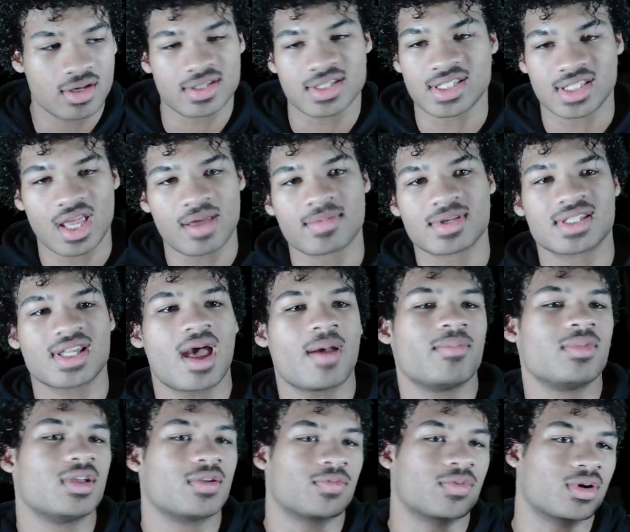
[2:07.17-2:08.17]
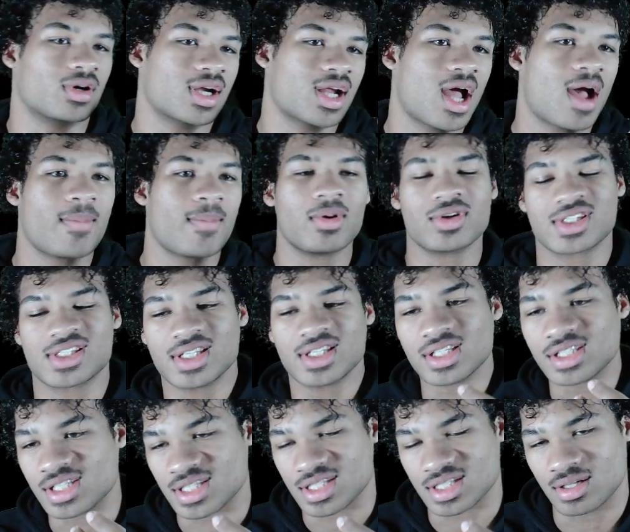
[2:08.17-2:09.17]
This game is not meant for combo
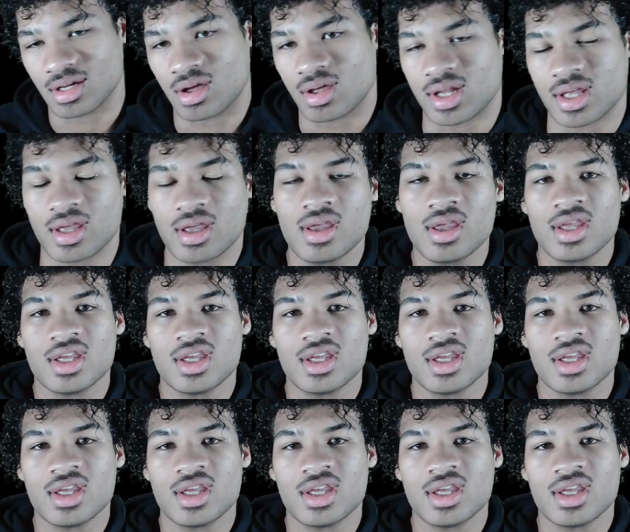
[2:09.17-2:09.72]
extensions and all that.